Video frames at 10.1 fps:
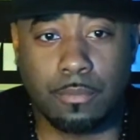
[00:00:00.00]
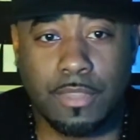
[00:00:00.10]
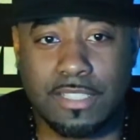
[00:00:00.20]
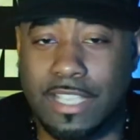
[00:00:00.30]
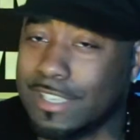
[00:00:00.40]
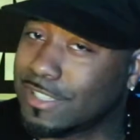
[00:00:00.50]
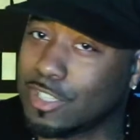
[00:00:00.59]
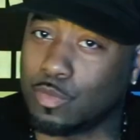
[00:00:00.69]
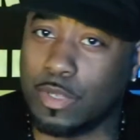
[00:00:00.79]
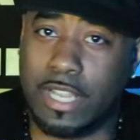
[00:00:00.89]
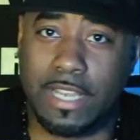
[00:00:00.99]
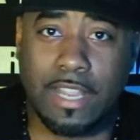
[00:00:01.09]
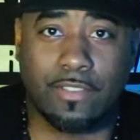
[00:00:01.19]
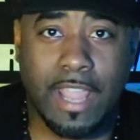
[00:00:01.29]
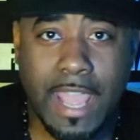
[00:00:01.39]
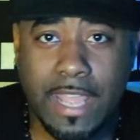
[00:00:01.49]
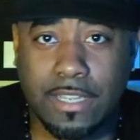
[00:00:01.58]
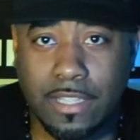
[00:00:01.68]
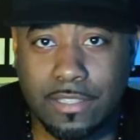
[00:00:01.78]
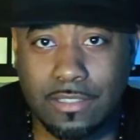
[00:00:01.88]
They say it's because we ain't never had
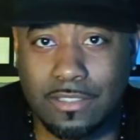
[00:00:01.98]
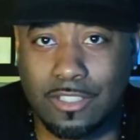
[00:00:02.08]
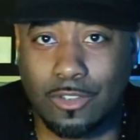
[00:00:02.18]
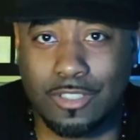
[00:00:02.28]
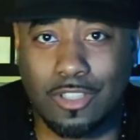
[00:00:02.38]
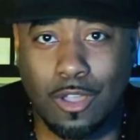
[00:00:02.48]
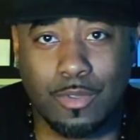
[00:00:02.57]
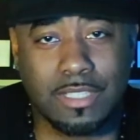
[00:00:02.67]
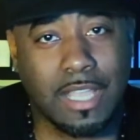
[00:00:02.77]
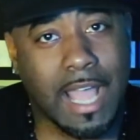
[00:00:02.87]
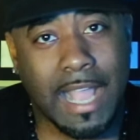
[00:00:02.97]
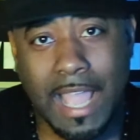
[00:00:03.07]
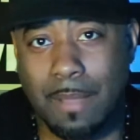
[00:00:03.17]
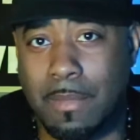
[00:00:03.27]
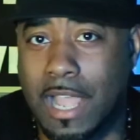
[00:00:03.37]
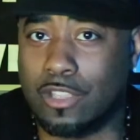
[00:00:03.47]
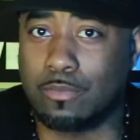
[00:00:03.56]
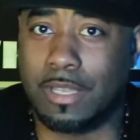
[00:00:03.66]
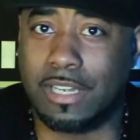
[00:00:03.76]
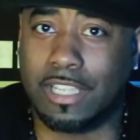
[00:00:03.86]
nothing, so it's always I got mine,
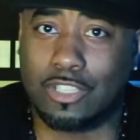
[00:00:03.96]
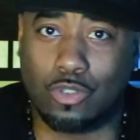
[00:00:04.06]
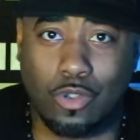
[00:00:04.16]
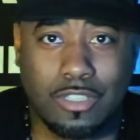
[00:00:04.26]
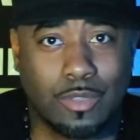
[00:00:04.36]
you better get yours.